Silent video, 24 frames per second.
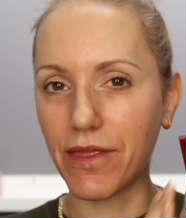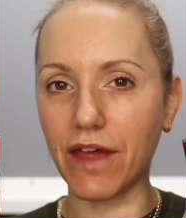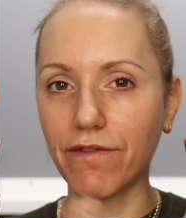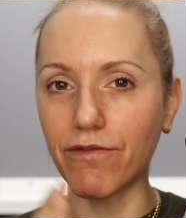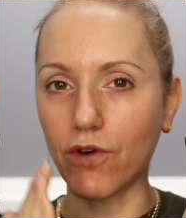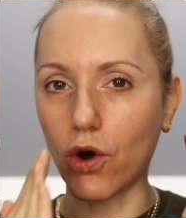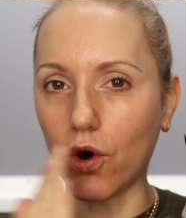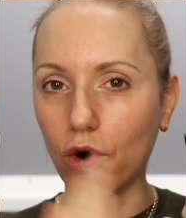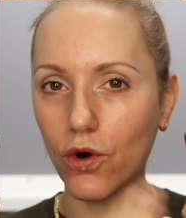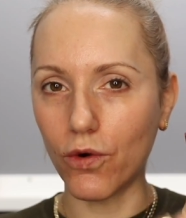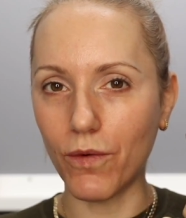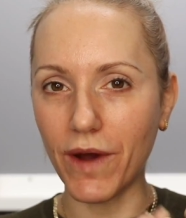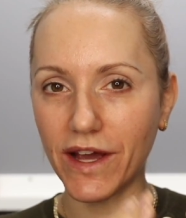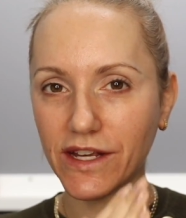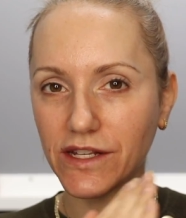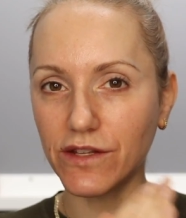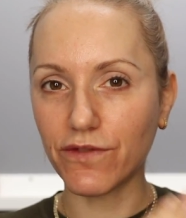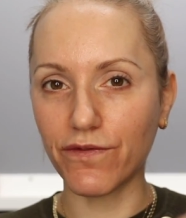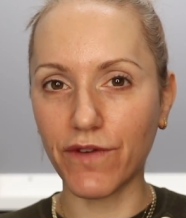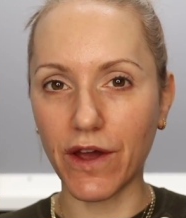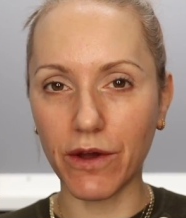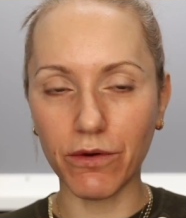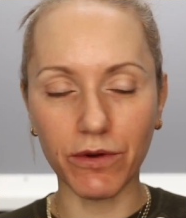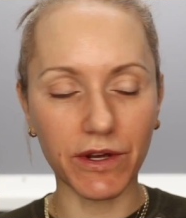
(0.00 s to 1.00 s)
They've always
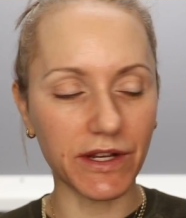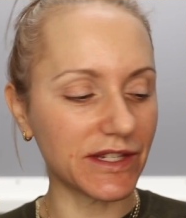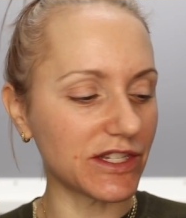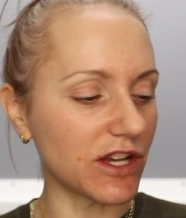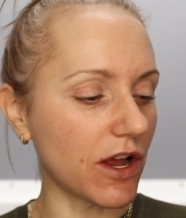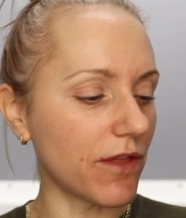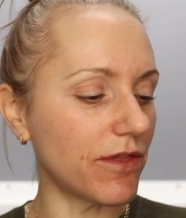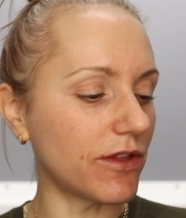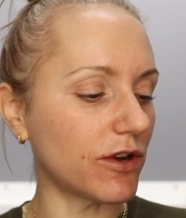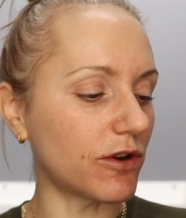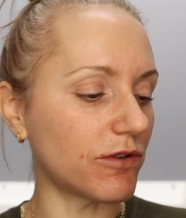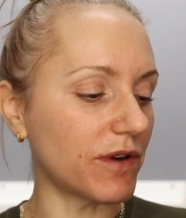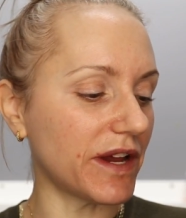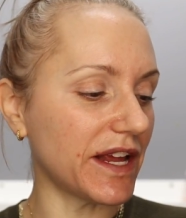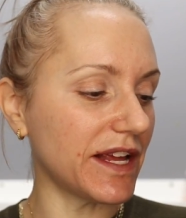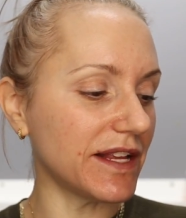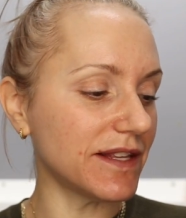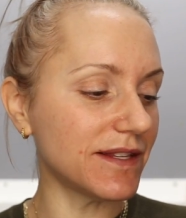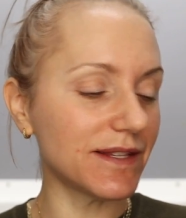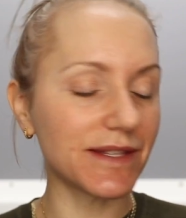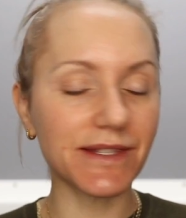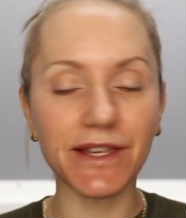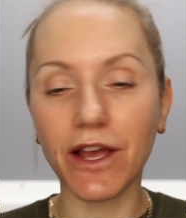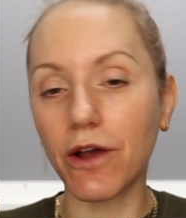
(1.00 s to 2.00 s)
focused on the
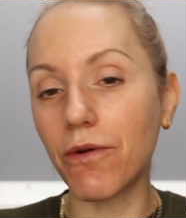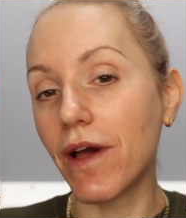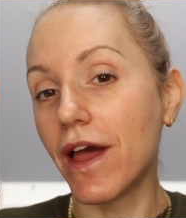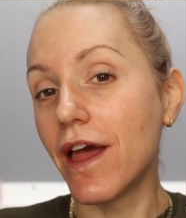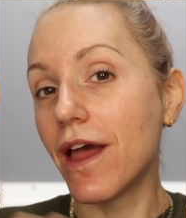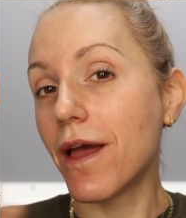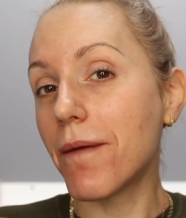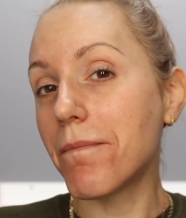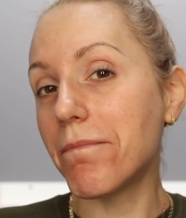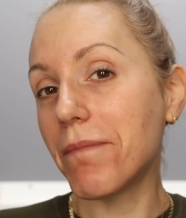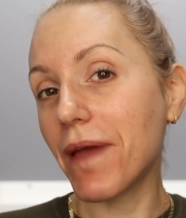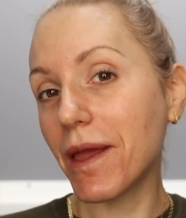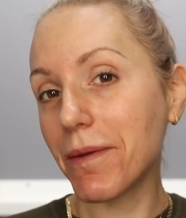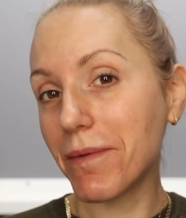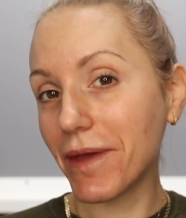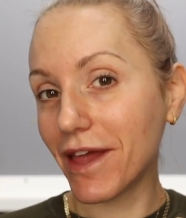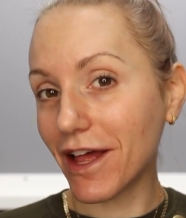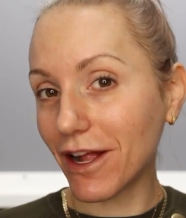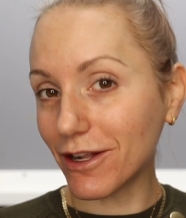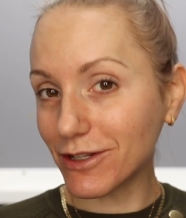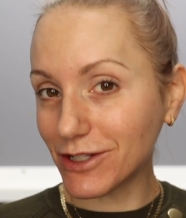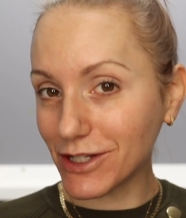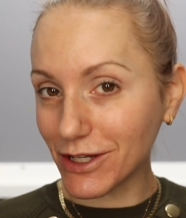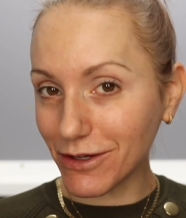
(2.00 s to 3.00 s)
green, so maybe
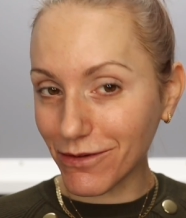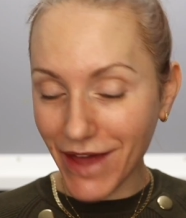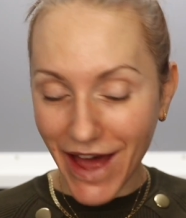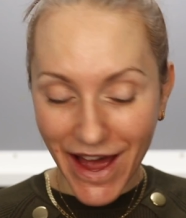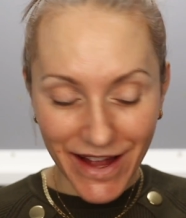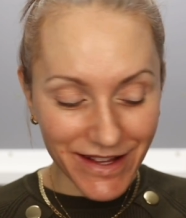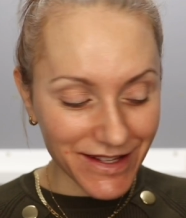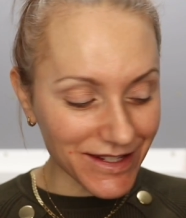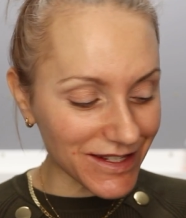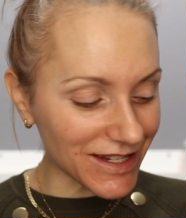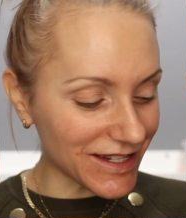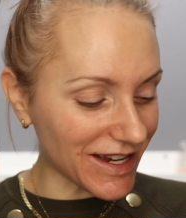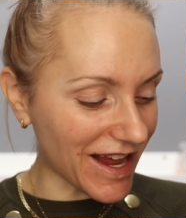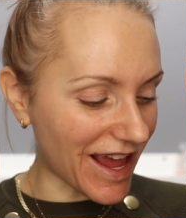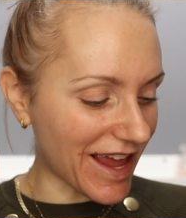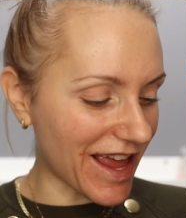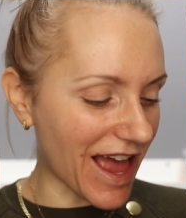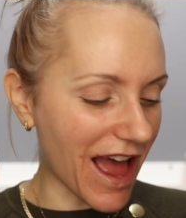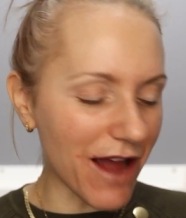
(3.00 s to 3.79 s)
I'll do that today.